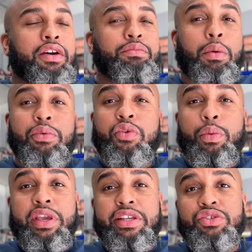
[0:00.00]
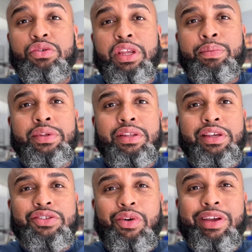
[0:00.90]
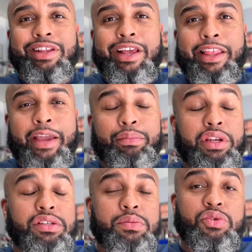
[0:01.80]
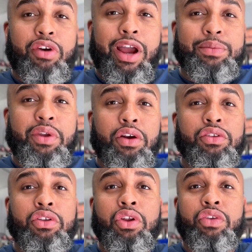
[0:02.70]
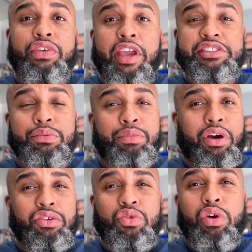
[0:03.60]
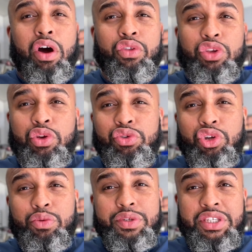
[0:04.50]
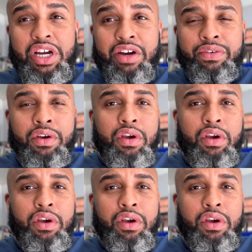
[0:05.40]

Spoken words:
But before we get too deep into this, go ahead and hit that like button and subscribe. Turn on the notification bell. Do all the YouTube stuff.